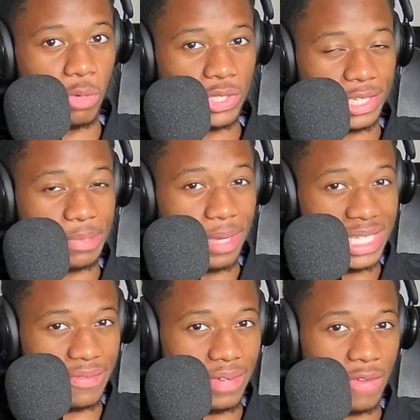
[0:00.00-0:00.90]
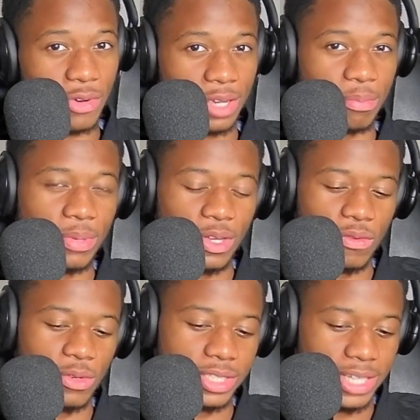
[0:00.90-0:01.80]
expensive African player of
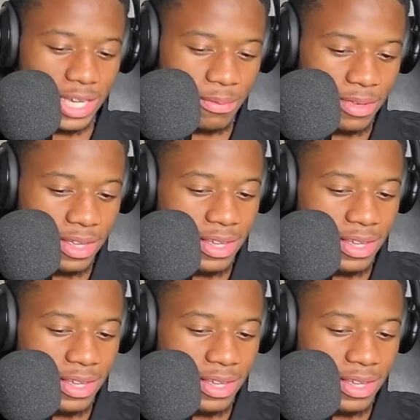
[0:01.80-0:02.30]
all time.